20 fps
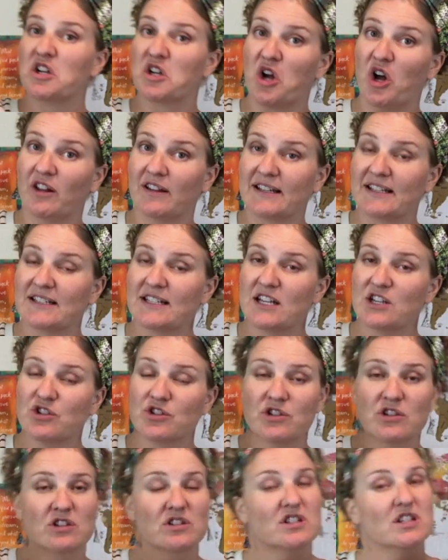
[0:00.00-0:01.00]
Calling
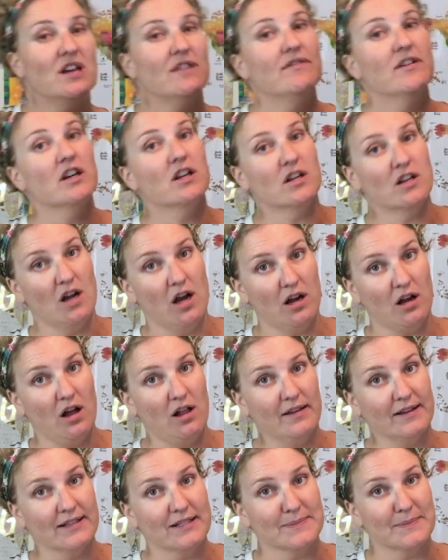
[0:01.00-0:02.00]
attention to yourself, not
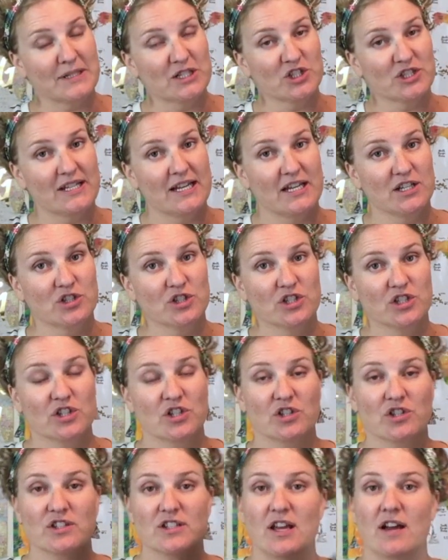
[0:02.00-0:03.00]
calling as much attention
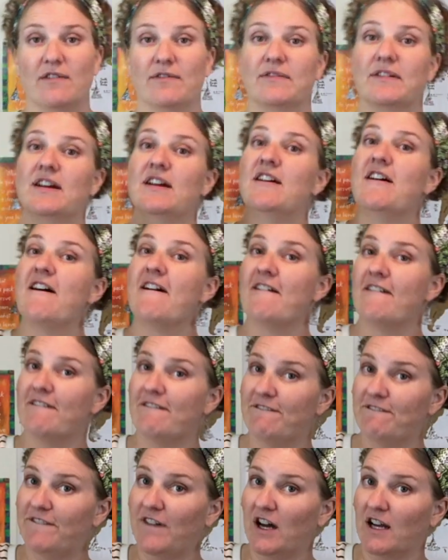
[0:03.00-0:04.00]
to yourself.
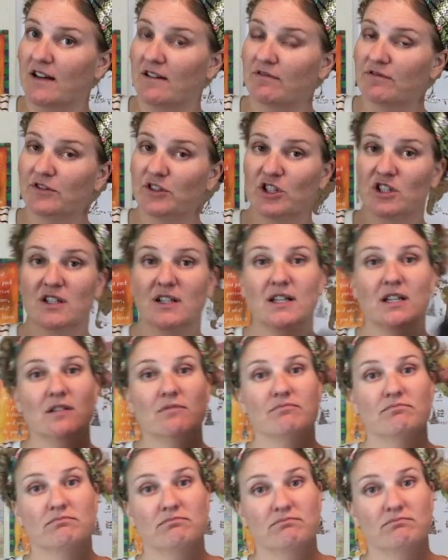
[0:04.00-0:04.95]
Fun and flirty.